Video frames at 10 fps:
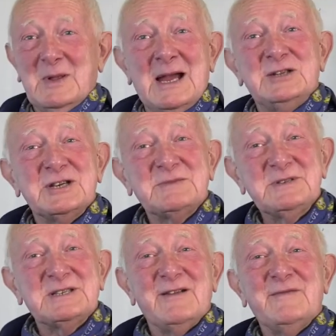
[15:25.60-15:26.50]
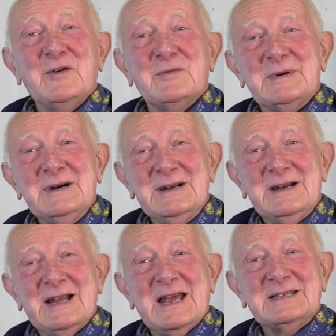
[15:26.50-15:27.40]
I dressed myself up
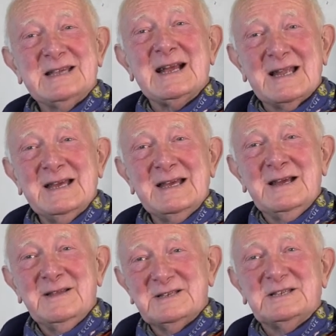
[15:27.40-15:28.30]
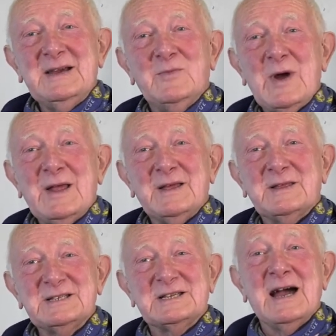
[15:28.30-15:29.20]
in exactly the same way that
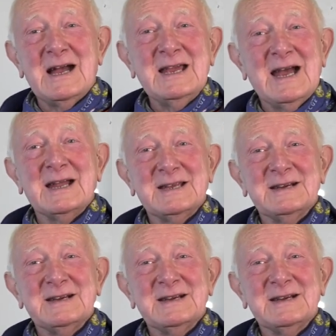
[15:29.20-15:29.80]
this guy had.